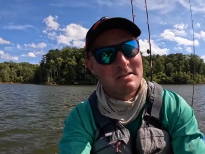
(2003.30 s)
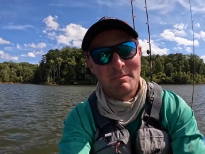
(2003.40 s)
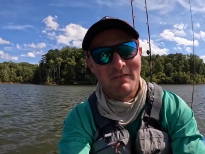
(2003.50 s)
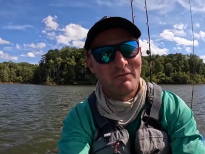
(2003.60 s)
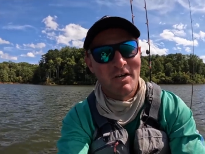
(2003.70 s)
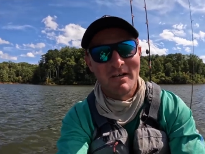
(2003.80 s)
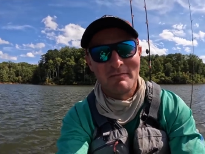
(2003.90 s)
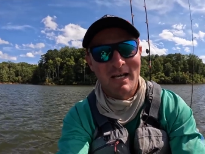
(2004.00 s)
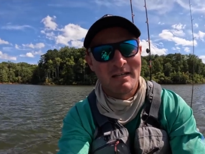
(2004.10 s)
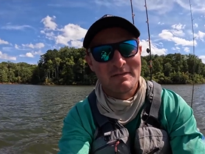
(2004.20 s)
it's been
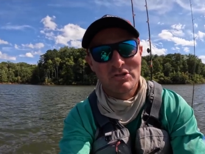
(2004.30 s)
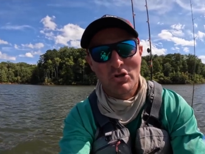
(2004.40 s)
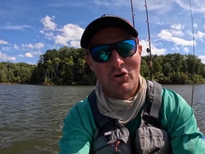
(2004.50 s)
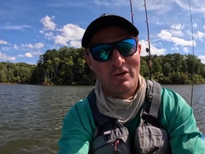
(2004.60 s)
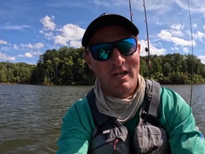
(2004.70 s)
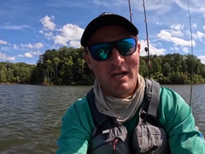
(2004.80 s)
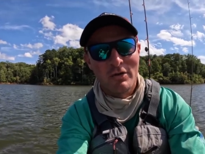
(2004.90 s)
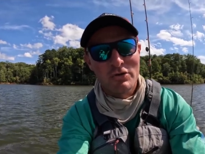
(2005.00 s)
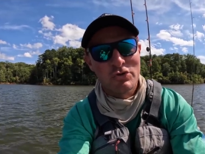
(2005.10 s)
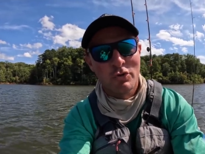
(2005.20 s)
fun, man. It started
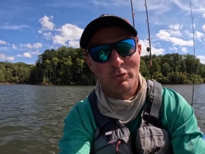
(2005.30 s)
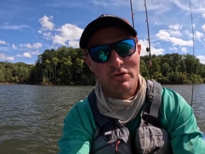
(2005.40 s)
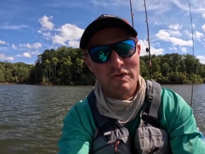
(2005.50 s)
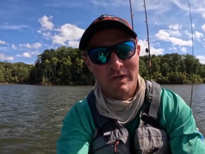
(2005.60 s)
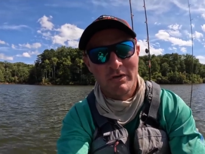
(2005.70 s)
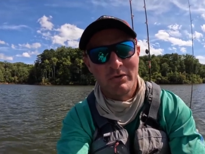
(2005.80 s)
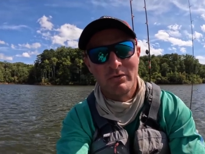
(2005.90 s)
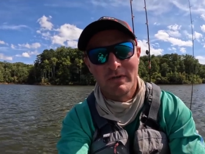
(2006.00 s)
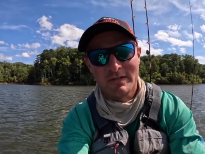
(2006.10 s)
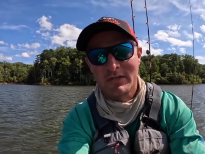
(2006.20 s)
out super
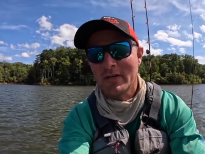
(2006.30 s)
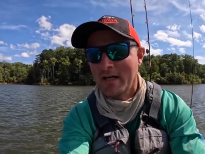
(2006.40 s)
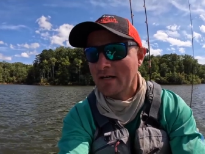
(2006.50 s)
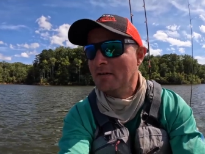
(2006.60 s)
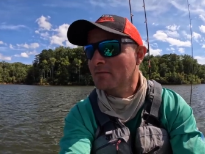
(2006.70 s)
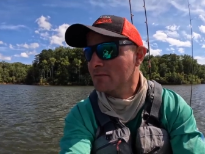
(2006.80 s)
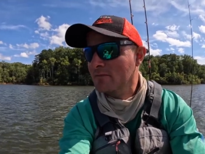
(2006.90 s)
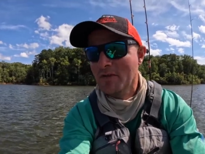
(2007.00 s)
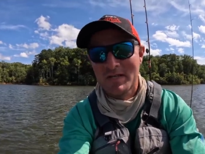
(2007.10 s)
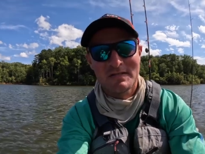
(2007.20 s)
slow until I
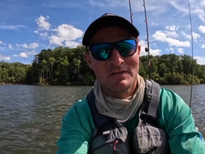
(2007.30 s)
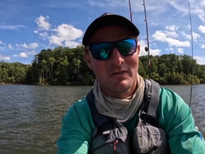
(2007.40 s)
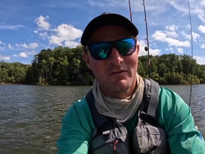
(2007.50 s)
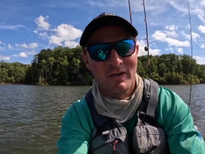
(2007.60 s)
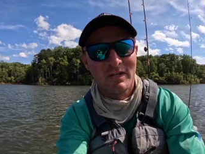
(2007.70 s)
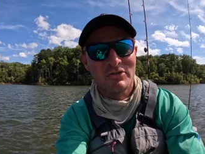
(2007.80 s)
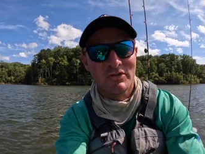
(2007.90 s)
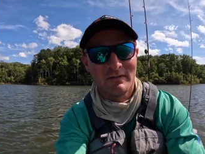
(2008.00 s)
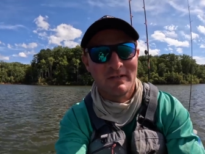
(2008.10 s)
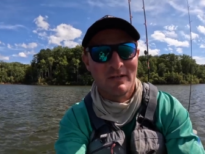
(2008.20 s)
listened to the
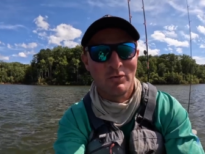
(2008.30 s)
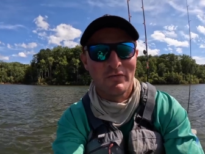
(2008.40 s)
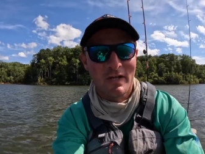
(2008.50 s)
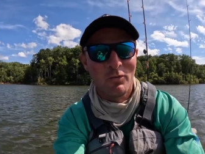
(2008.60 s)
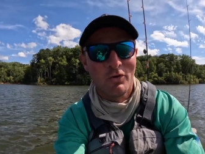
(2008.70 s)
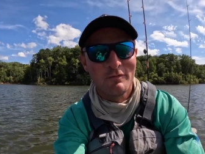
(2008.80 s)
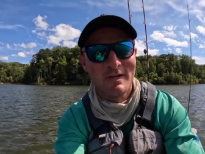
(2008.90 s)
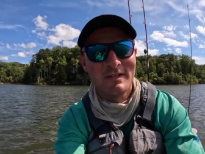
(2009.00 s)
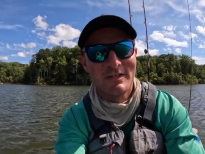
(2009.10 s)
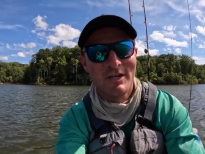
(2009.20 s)
fish and did what they wanted
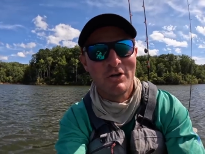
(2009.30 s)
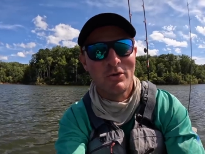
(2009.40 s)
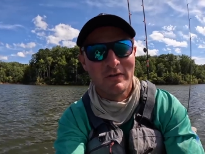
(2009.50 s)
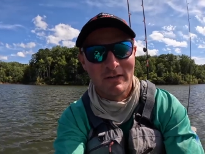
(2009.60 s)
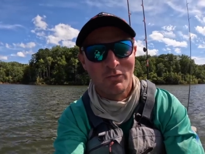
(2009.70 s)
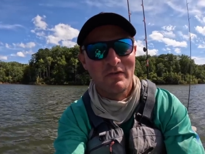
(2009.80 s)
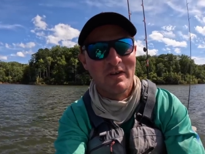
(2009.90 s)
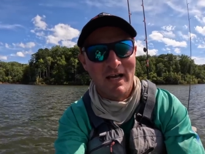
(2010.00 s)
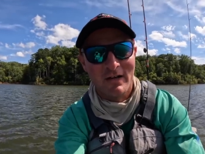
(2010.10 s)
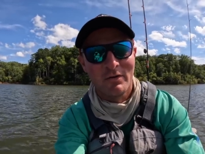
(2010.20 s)
me to do. And then we've
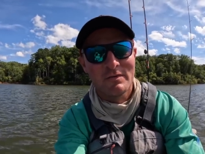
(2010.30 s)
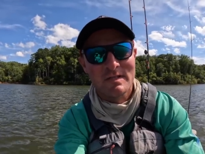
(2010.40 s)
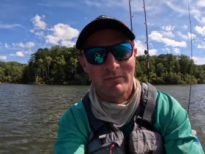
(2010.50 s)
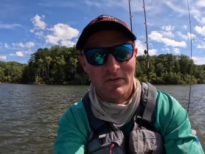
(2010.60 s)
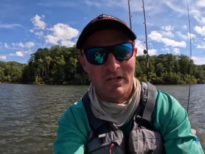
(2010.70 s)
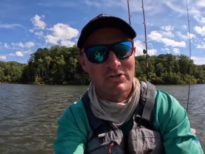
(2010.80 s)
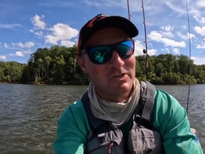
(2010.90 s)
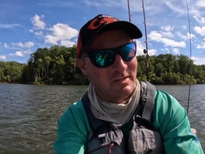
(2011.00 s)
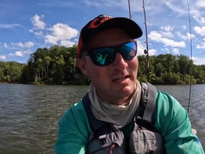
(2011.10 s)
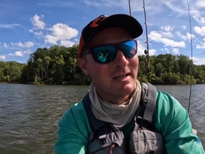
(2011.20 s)
got on some fish
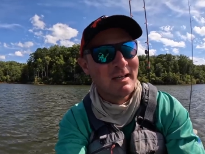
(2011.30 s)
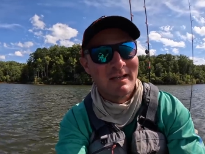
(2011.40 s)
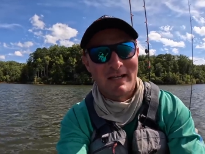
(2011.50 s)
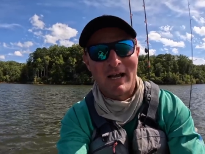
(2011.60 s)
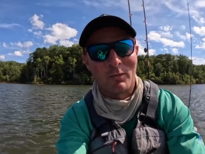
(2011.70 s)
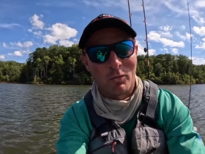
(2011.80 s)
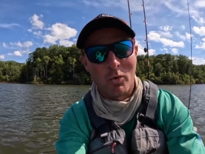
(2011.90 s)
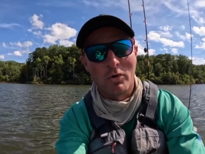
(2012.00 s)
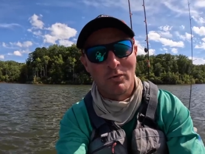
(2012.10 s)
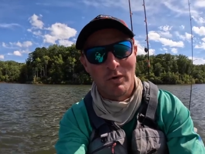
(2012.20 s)
and got
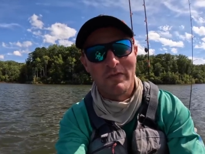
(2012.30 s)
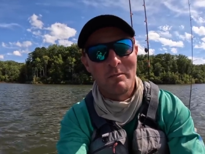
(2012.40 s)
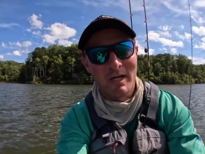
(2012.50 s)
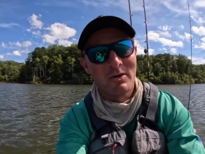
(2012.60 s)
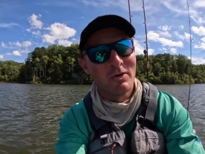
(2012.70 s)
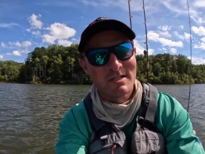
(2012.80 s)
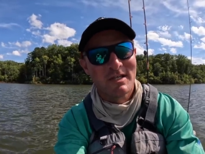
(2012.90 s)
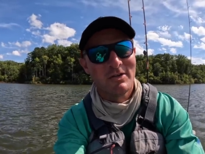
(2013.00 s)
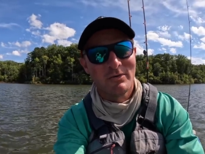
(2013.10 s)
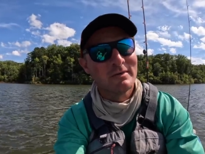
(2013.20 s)
rewarded with a big one
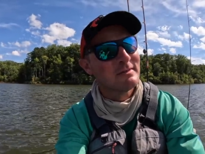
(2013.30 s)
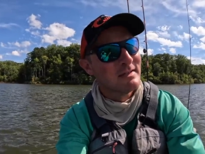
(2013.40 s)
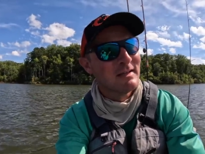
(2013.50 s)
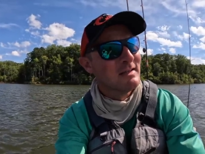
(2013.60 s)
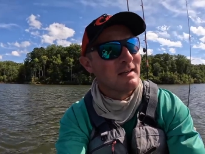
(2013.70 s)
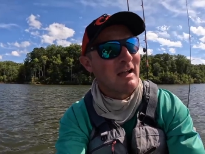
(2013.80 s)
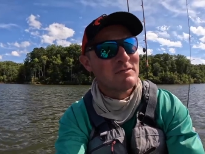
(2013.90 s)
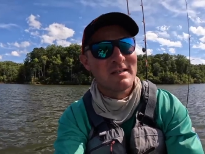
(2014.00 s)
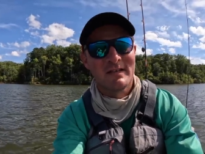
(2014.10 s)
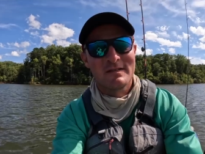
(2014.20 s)
too. And
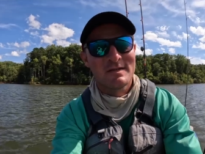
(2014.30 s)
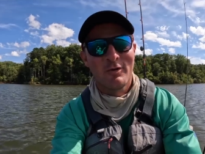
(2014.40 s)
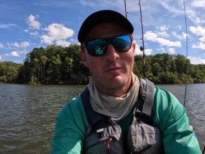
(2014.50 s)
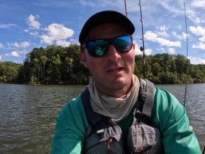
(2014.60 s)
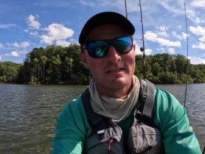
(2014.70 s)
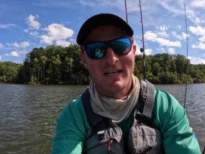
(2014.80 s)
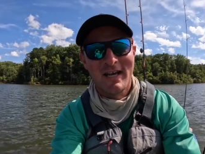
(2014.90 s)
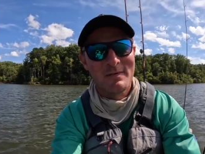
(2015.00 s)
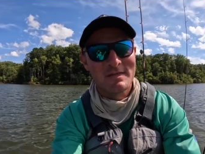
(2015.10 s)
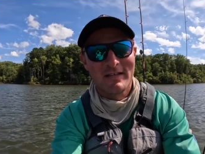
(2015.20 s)
I've said it so many
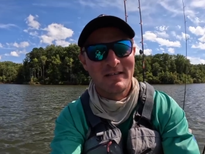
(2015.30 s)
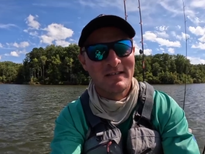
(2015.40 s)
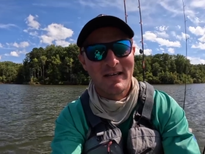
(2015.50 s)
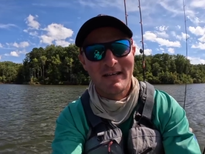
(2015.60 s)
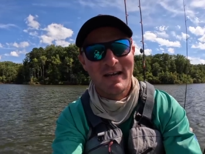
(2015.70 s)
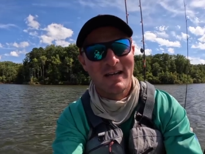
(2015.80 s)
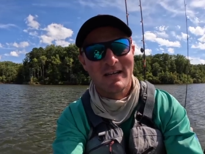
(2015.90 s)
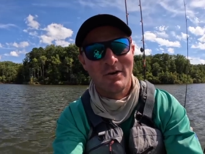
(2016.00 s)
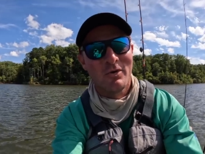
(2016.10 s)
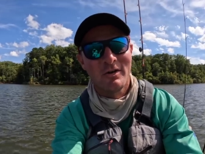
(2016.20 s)
times. Any day I
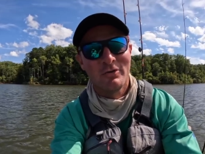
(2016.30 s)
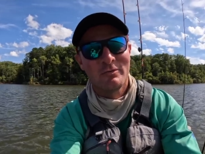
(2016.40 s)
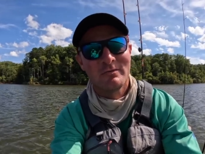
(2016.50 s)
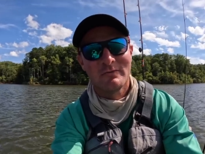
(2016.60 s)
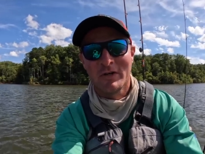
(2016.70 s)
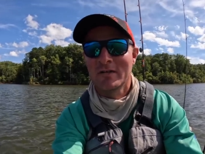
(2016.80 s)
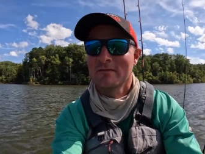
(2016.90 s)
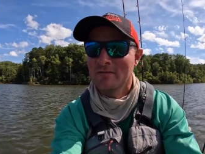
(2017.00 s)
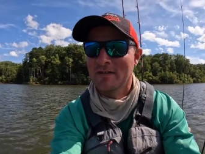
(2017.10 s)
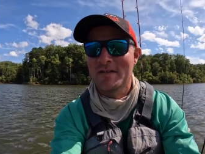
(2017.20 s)
go home,
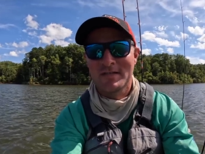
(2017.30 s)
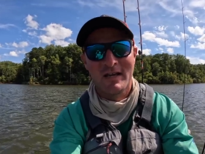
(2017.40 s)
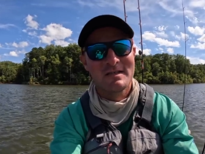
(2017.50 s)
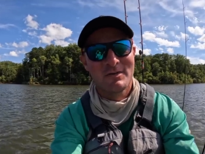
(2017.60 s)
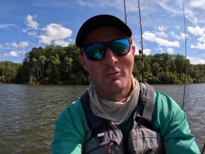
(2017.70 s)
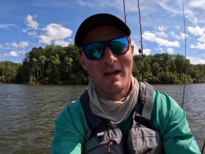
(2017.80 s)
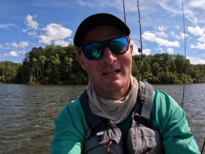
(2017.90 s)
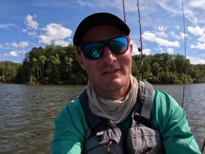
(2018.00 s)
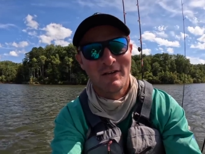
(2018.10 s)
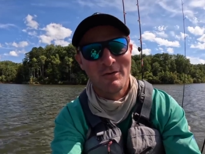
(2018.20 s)
well, in this case, go
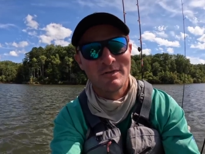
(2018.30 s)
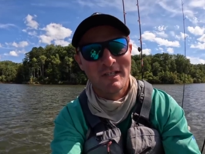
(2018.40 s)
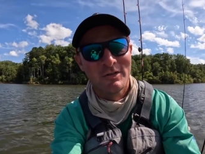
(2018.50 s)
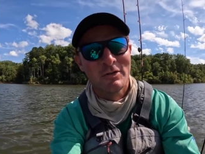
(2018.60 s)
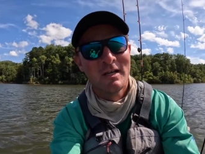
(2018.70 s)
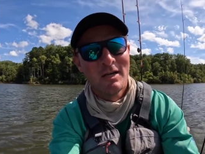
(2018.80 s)
back to the hotel,